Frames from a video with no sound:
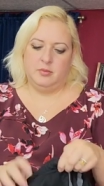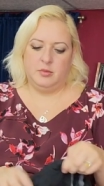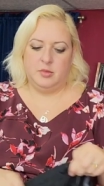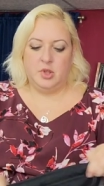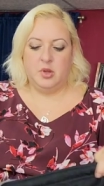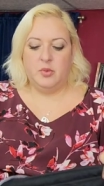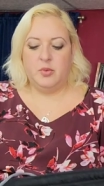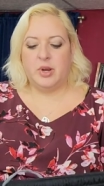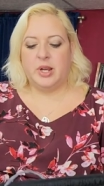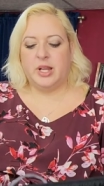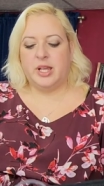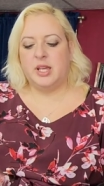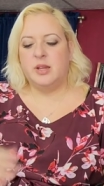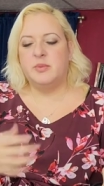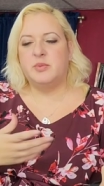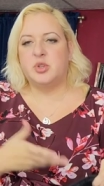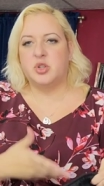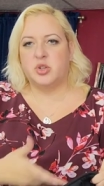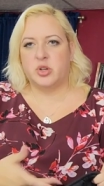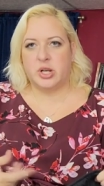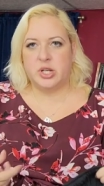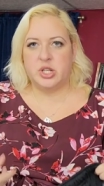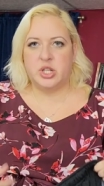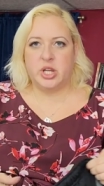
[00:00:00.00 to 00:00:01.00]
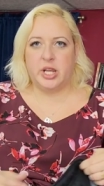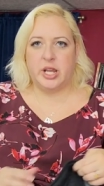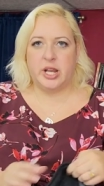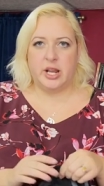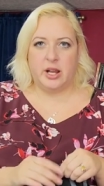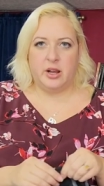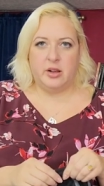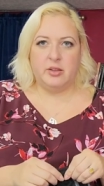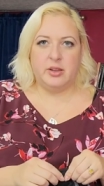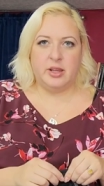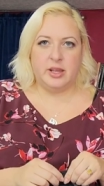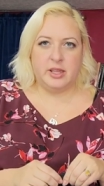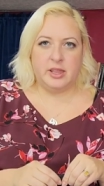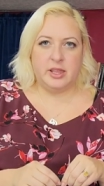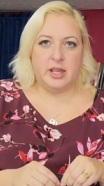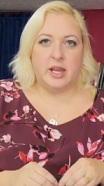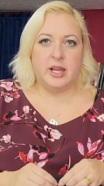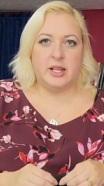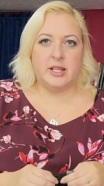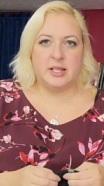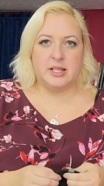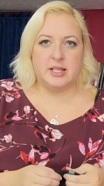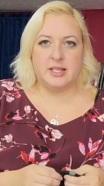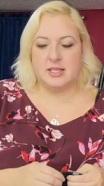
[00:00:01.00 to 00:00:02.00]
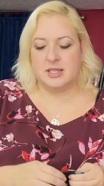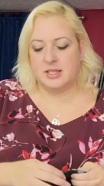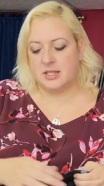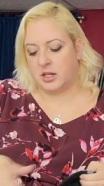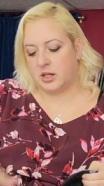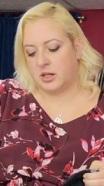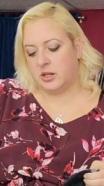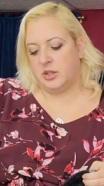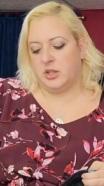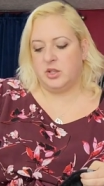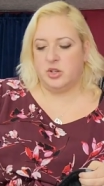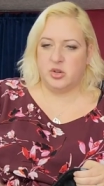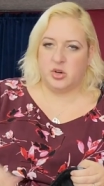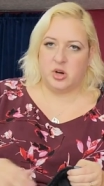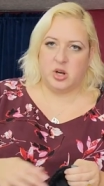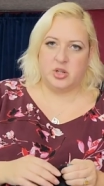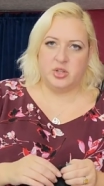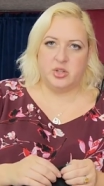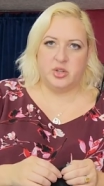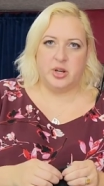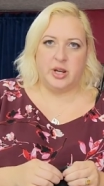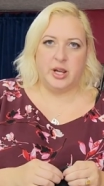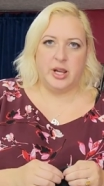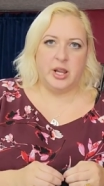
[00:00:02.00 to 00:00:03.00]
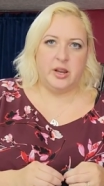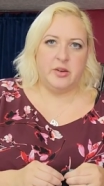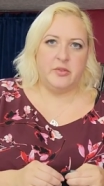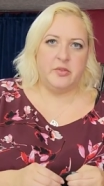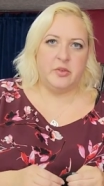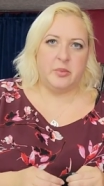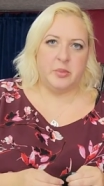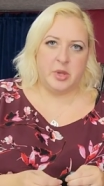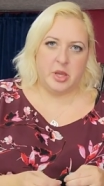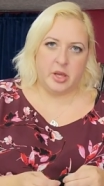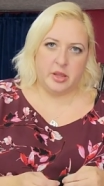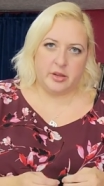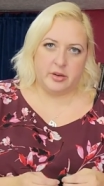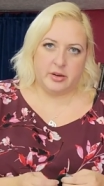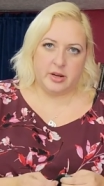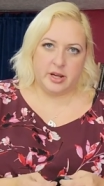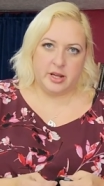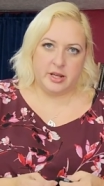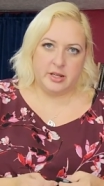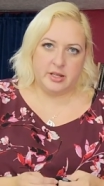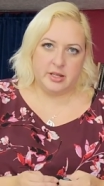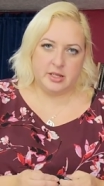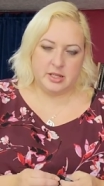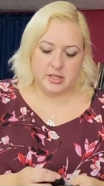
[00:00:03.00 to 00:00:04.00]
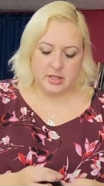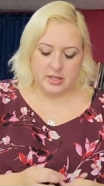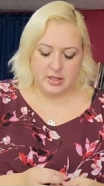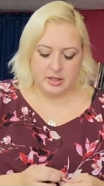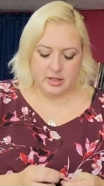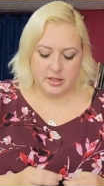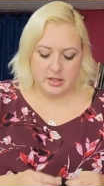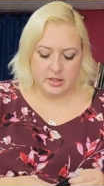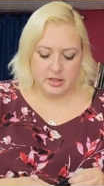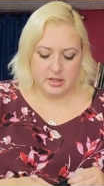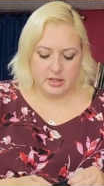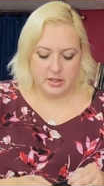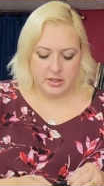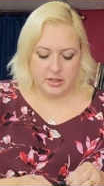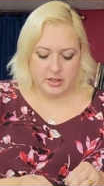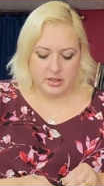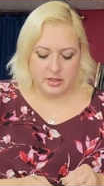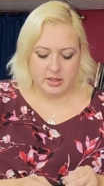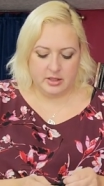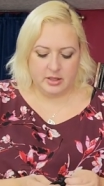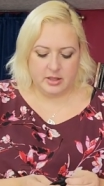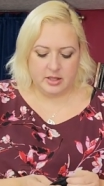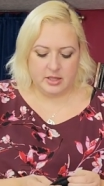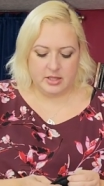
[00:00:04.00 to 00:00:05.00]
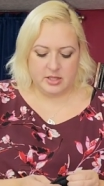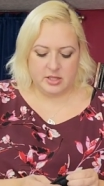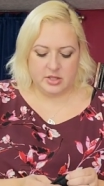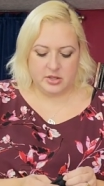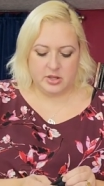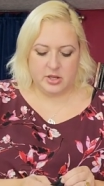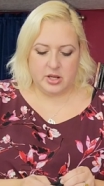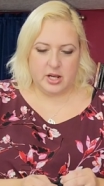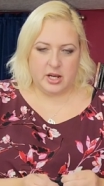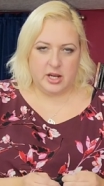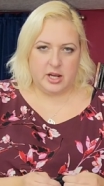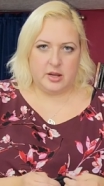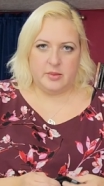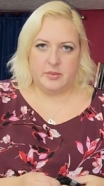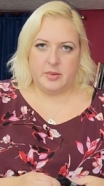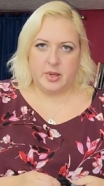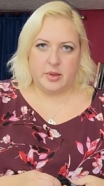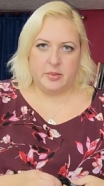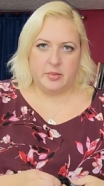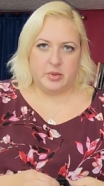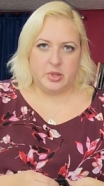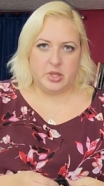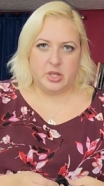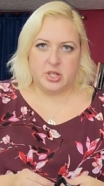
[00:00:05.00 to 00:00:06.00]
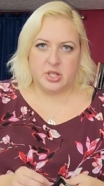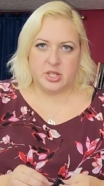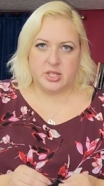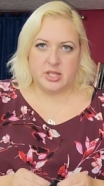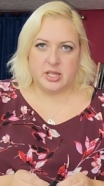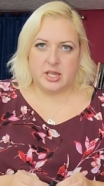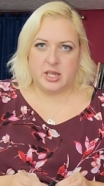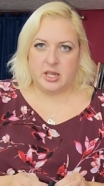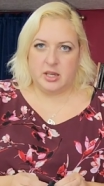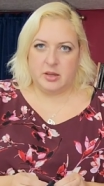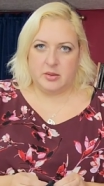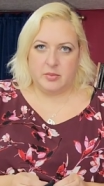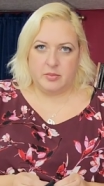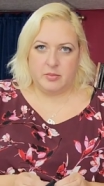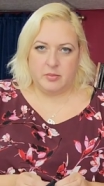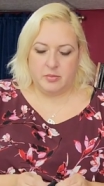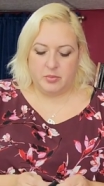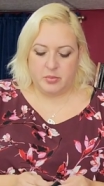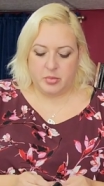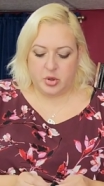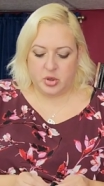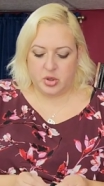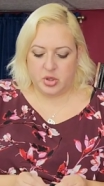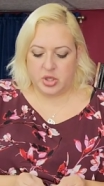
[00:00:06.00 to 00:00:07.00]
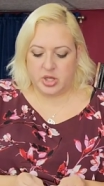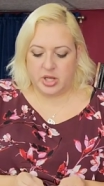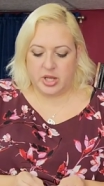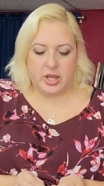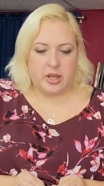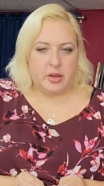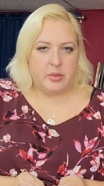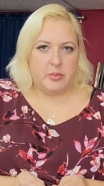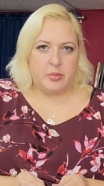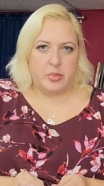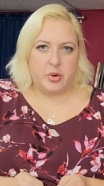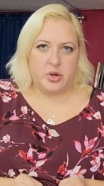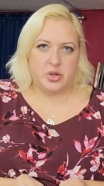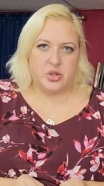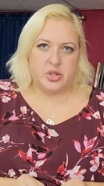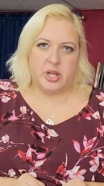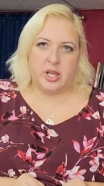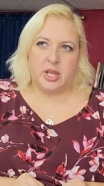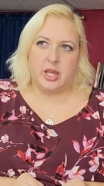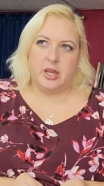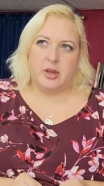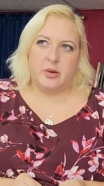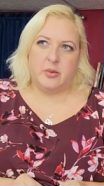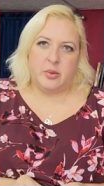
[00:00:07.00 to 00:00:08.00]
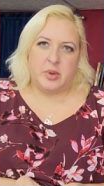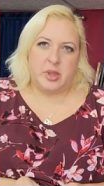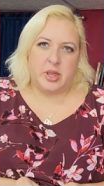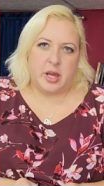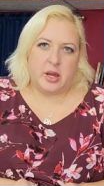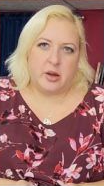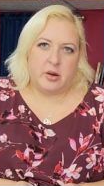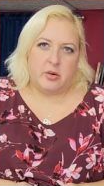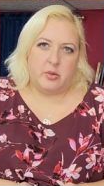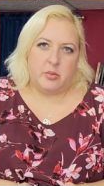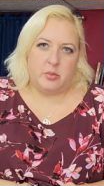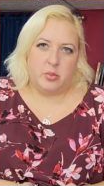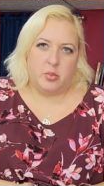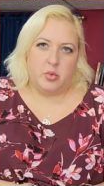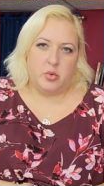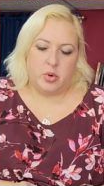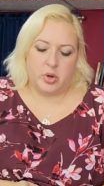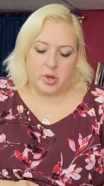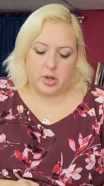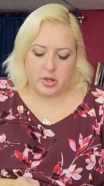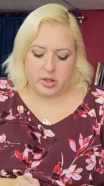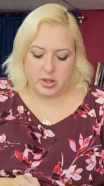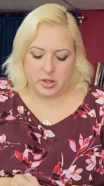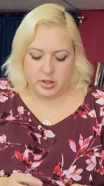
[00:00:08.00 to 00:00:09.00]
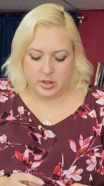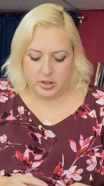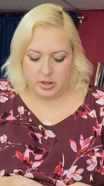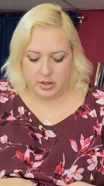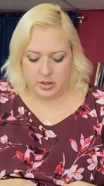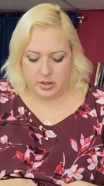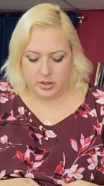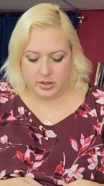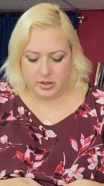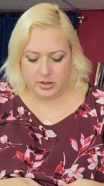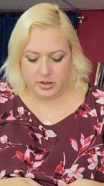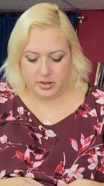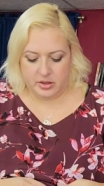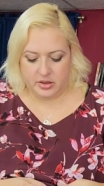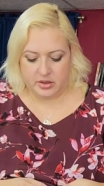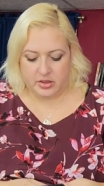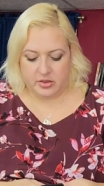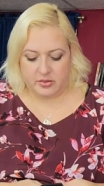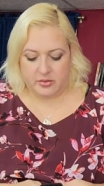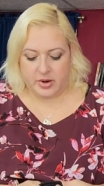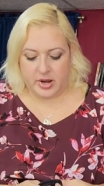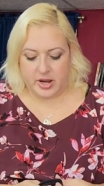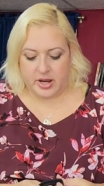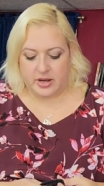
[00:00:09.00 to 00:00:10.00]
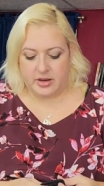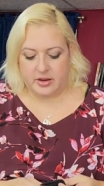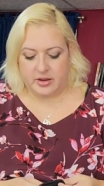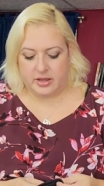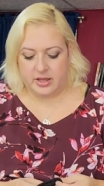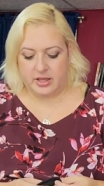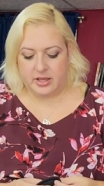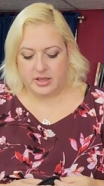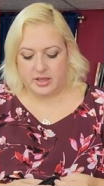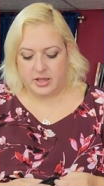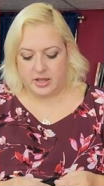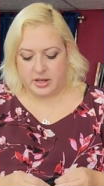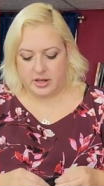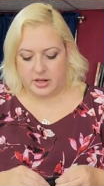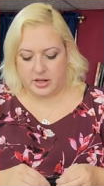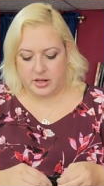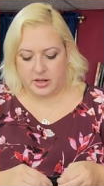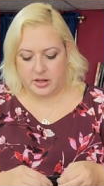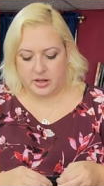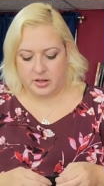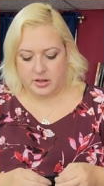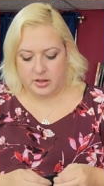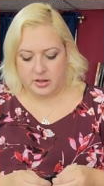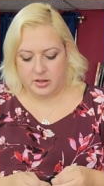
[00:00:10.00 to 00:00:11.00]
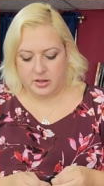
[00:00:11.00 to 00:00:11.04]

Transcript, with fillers: You want to keep stretching it out like that to suck the drawstring in from the other end because you're not going to be able to just keep pushing it and pushing it without more thread in there.